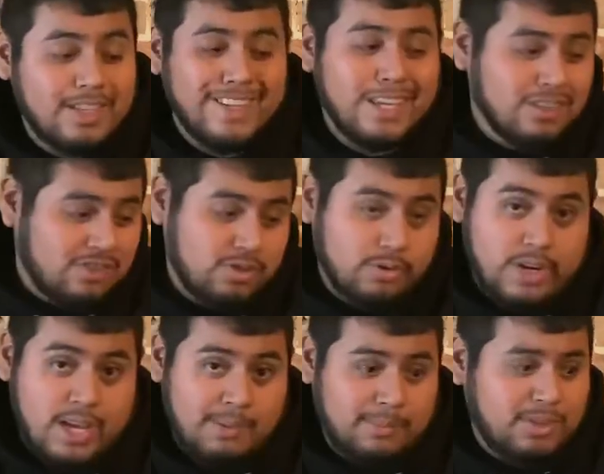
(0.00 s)

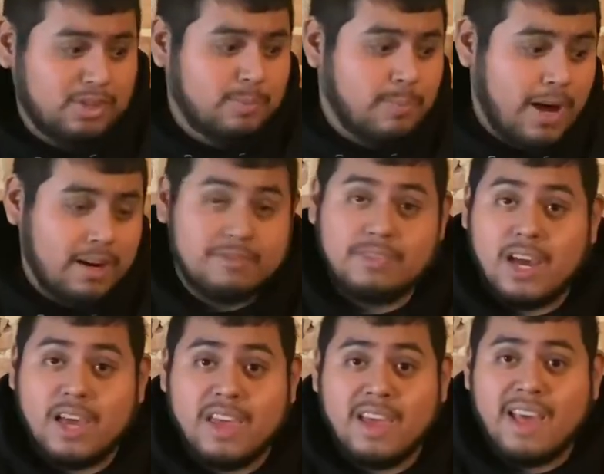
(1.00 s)
Instagram, Spotify,
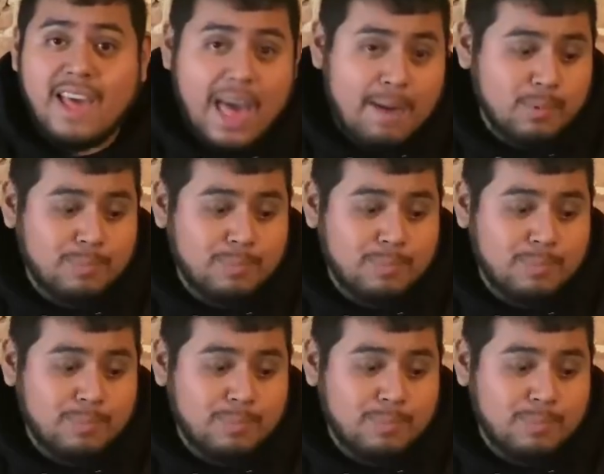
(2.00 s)
Apple